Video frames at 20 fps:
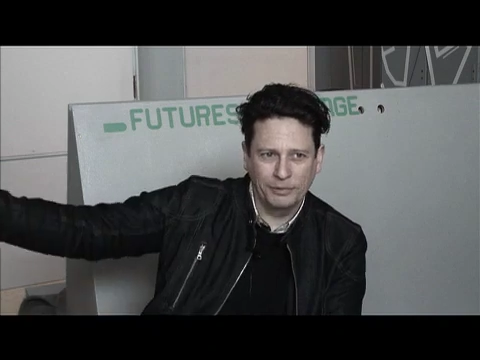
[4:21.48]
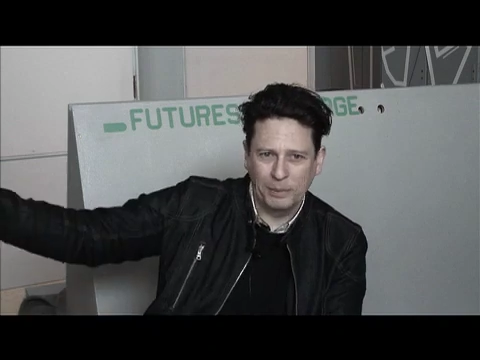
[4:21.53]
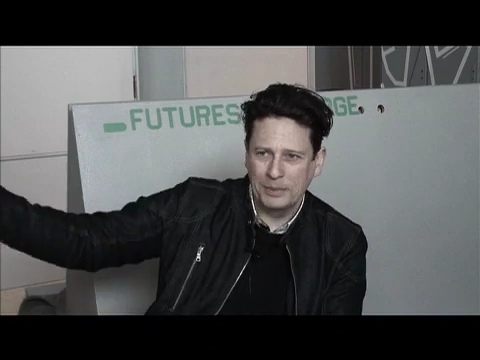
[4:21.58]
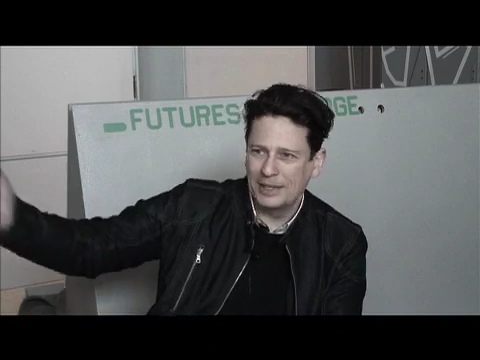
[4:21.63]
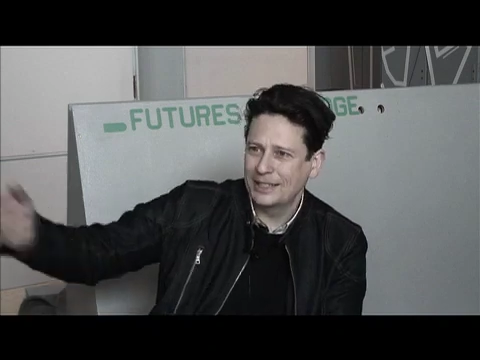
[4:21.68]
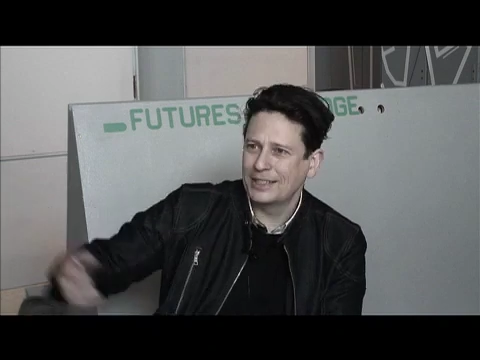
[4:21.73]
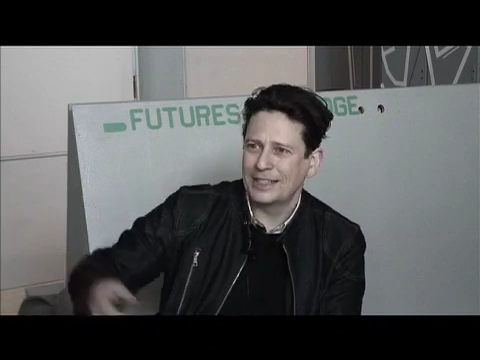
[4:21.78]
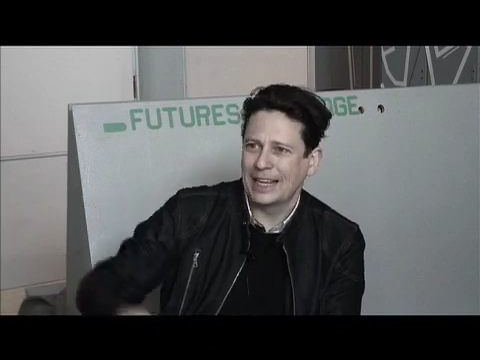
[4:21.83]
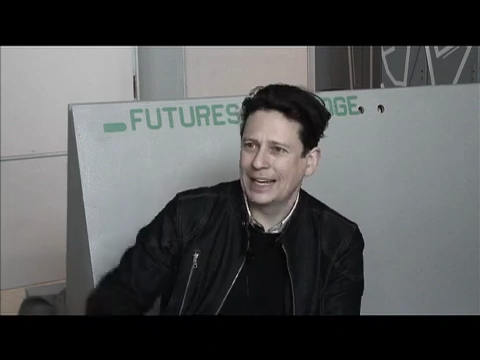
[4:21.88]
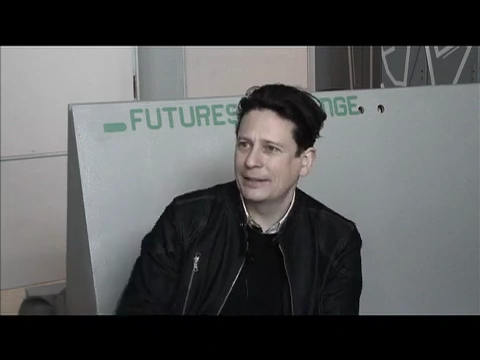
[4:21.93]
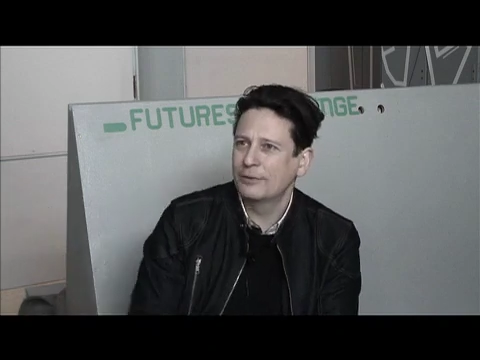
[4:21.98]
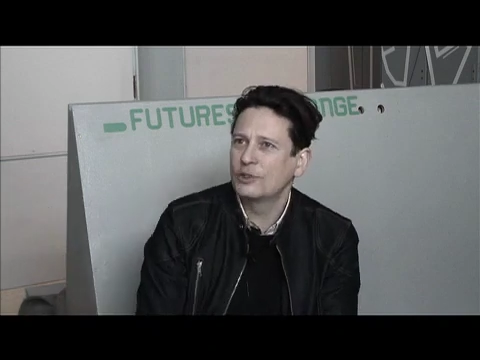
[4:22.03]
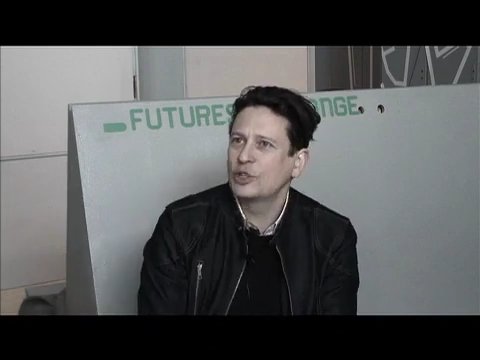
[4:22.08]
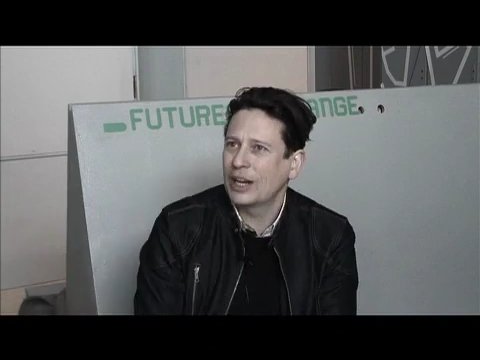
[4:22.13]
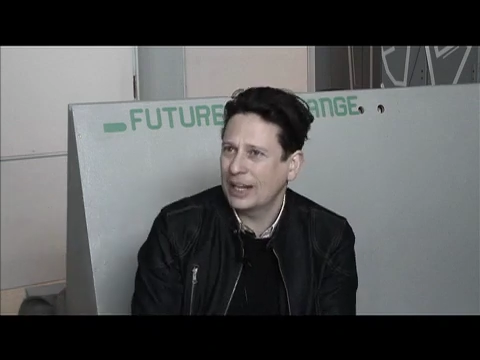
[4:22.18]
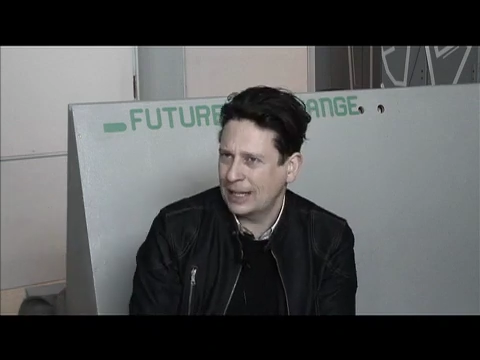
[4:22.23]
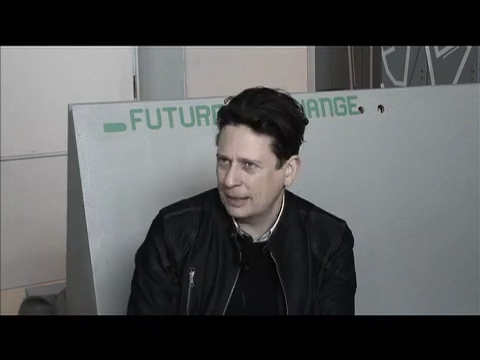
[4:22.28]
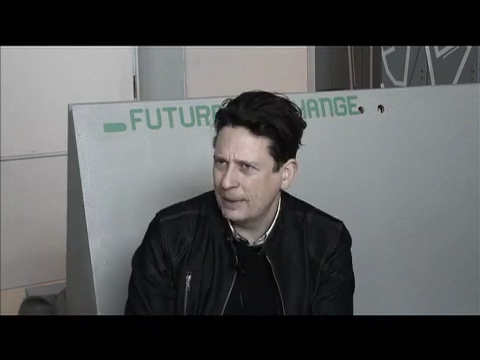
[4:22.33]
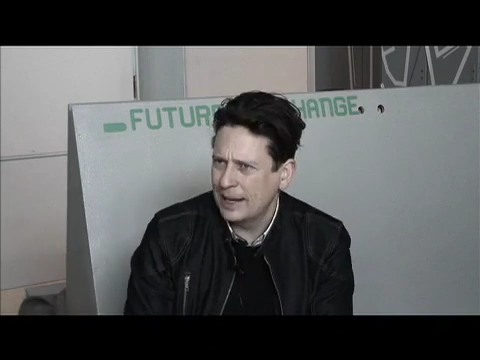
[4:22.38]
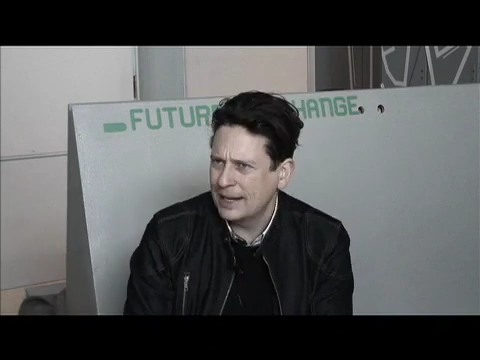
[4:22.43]
from the estate of
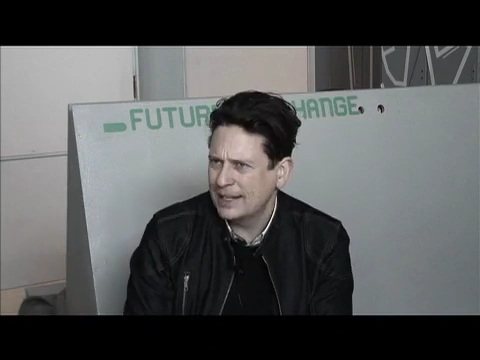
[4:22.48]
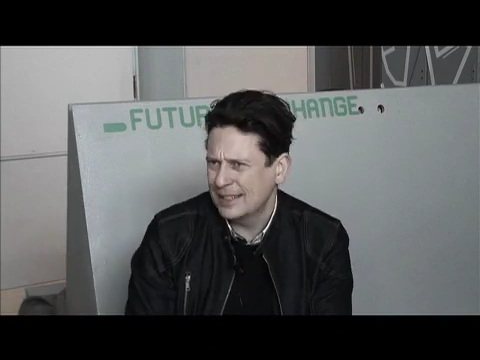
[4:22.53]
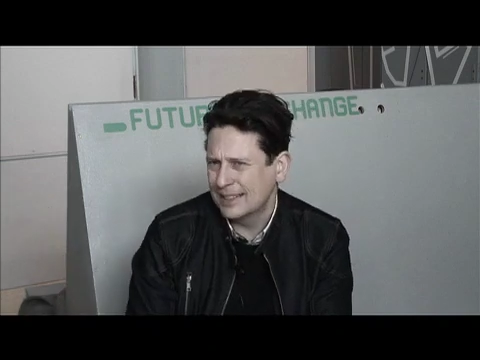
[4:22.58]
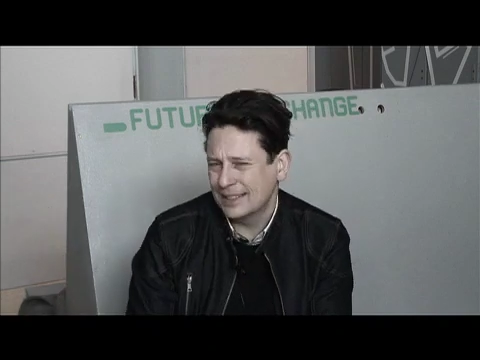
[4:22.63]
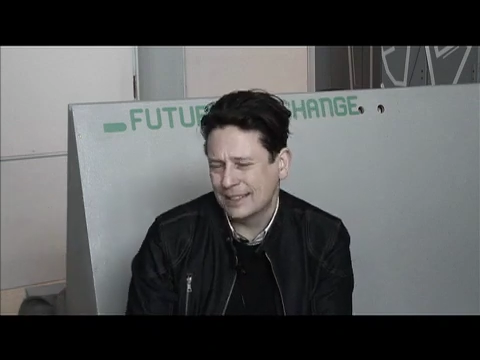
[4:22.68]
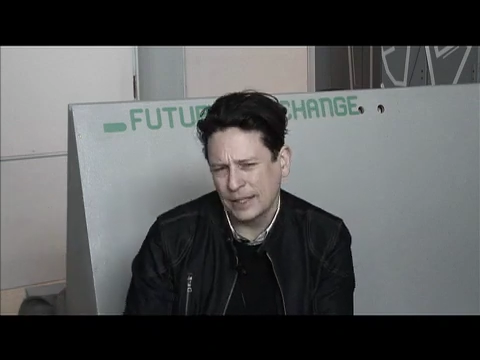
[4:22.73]
Giacometti.